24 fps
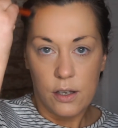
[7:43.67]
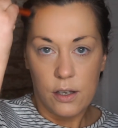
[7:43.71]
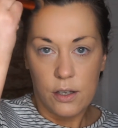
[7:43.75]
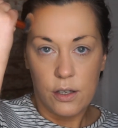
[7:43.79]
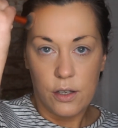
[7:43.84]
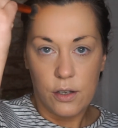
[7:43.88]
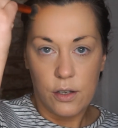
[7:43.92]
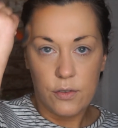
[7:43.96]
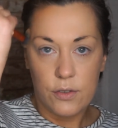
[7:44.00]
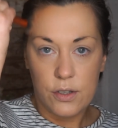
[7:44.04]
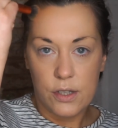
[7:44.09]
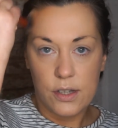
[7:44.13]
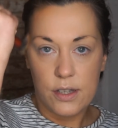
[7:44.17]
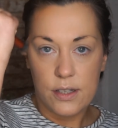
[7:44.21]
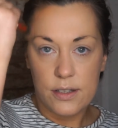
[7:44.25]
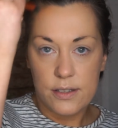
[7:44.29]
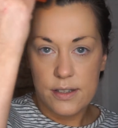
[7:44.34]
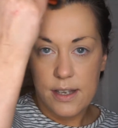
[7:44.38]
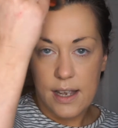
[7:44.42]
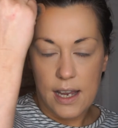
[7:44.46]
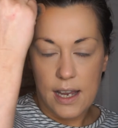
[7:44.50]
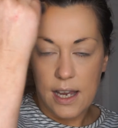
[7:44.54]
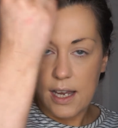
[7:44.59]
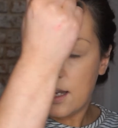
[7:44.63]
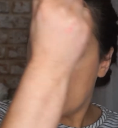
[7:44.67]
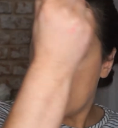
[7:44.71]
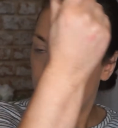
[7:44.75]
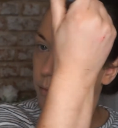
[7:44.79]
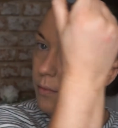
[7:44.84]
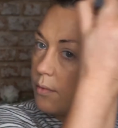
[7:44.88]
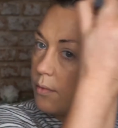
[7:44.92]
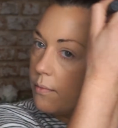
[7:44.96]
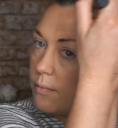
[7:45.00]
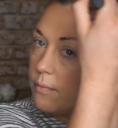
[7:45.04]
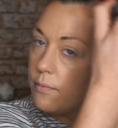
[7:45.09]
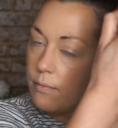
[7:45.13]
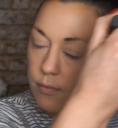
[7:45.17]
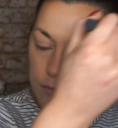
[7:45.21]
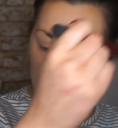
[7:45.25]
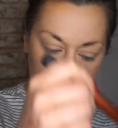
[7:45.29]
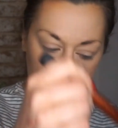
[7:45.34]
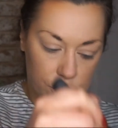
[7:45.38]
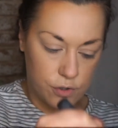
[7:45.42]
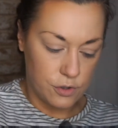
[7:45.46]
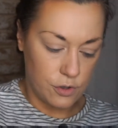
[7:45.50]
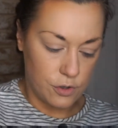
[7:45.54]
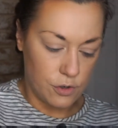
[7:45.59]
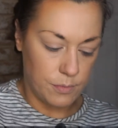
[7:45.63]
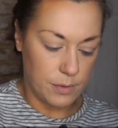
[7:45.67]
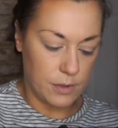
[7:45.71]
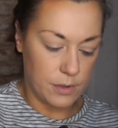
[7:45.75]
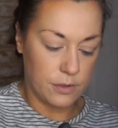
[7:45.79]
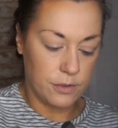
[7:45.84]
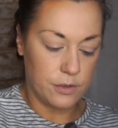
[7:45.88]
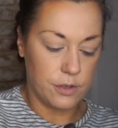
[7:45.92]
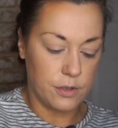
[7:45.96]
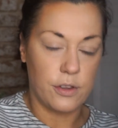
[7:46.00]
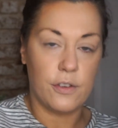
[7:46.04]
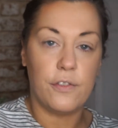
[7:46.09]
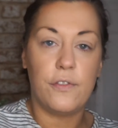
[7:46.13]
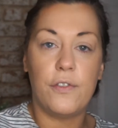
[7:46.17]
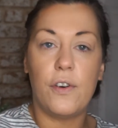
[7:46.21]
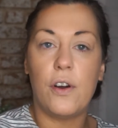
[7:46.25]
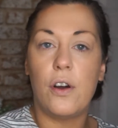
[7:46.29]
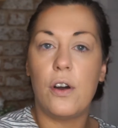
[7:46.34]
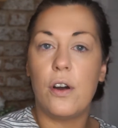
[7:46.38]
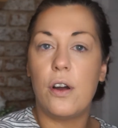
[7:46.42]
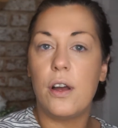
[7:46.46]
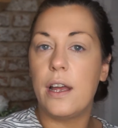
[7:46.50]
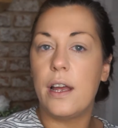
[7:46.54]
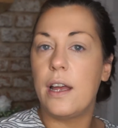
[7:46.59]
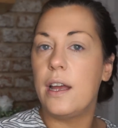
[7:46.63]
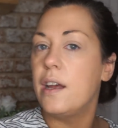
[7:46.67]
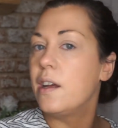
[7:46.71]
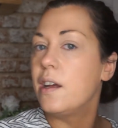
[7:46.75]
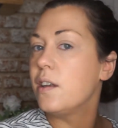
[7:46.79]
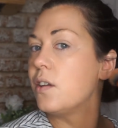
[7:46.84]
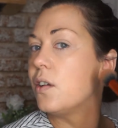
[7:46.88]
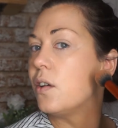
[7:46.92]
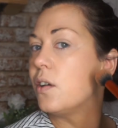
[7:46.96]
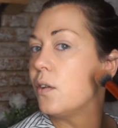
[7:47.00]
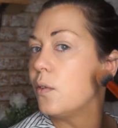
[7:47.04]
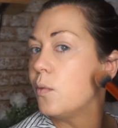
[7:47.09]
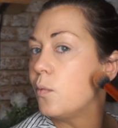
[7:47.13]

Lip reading: using the same just up onto the forehead,